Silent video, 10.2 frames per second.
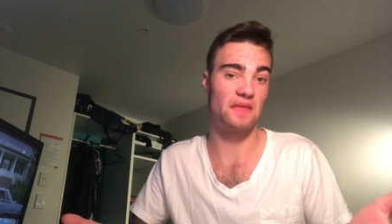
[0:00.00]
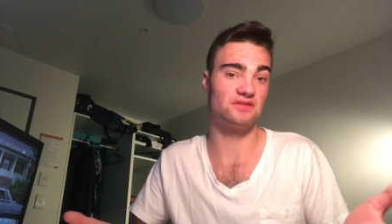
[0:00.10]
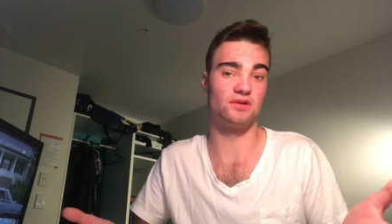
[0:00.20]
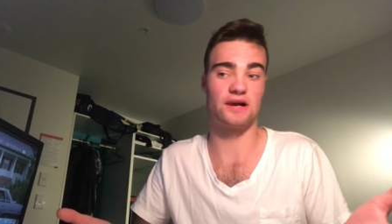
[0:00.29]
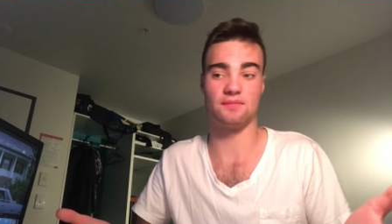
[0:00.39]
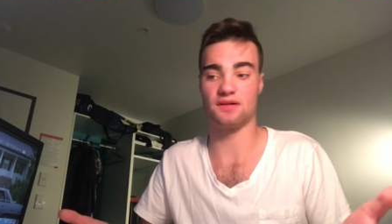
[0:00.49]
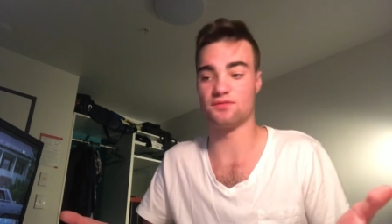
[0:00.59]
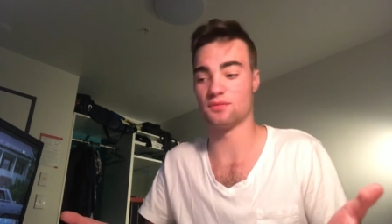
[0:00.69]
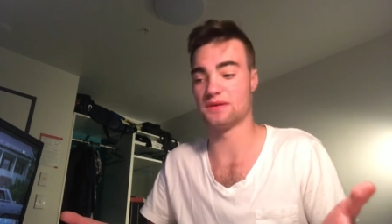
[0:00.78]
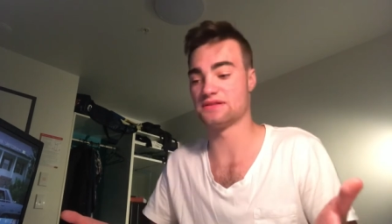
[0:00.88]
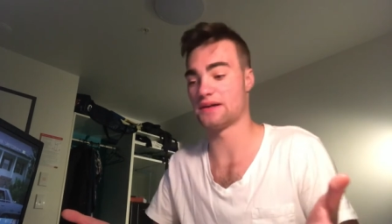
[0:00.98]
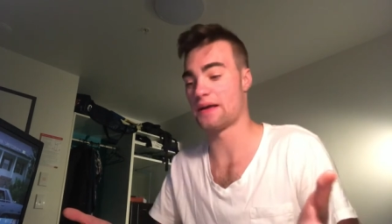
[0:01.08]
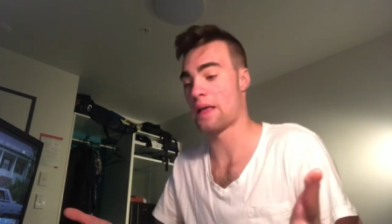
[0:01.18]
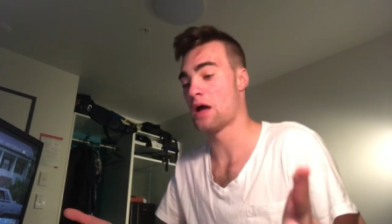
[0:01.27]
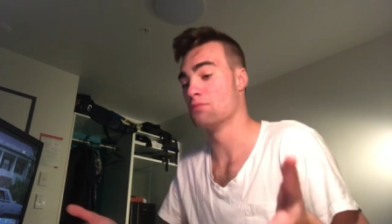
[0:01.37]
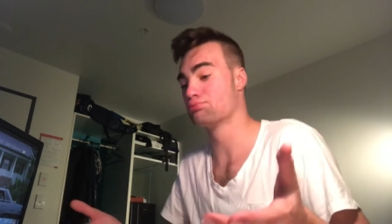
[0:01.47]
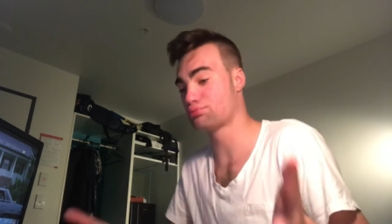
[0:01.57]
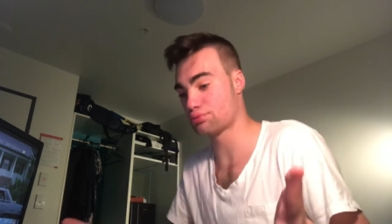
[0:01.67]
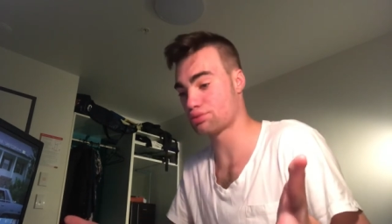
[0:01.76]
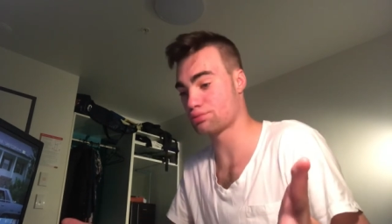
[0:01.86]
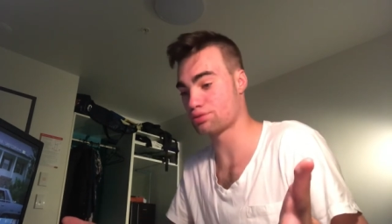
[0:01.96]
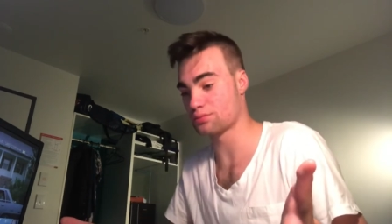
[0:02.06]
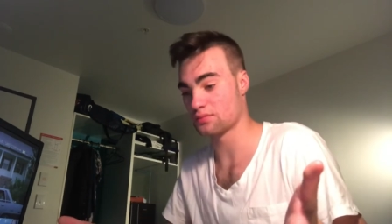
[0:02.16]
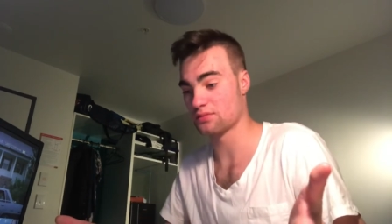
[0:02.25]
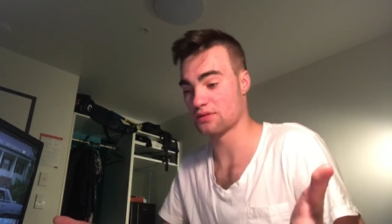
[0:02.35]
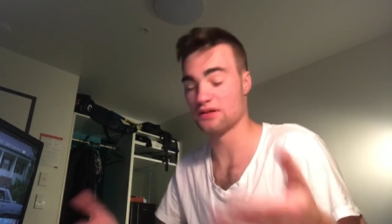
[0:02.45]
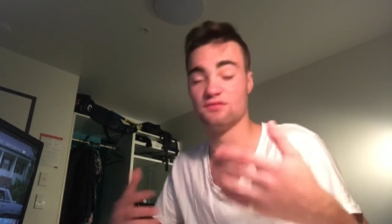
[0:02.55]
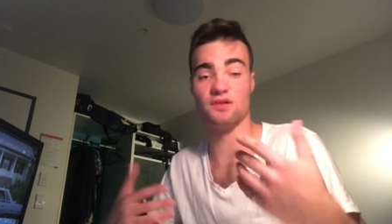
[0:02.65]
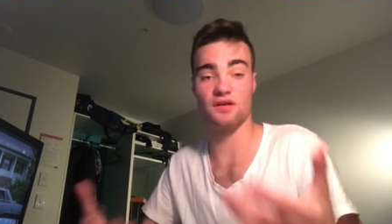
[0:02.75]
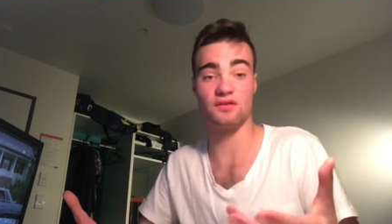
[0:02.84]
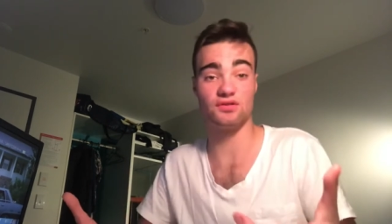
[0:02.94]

it's not happening for me today rather